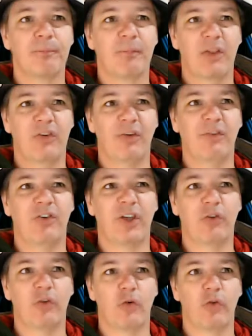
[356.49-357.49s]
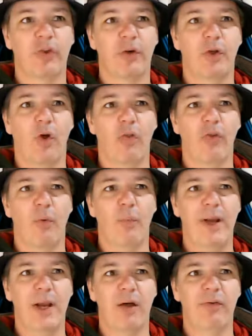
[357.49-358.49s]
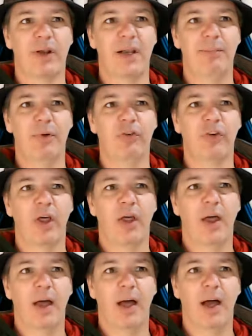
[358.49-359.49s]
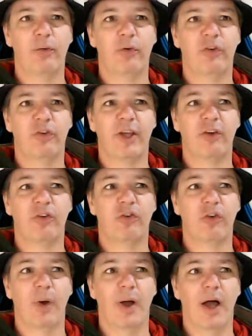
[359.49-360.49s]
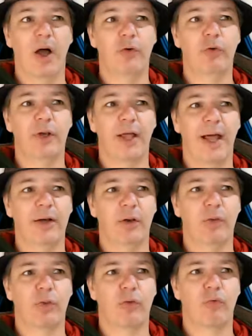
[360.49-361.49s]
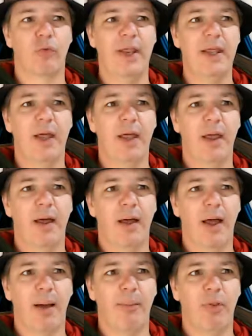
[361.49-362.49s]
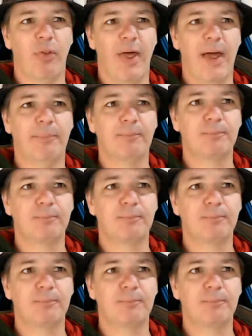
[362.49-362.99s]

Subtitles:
The 76ers also got a win over the Clippers 106 to 103 there.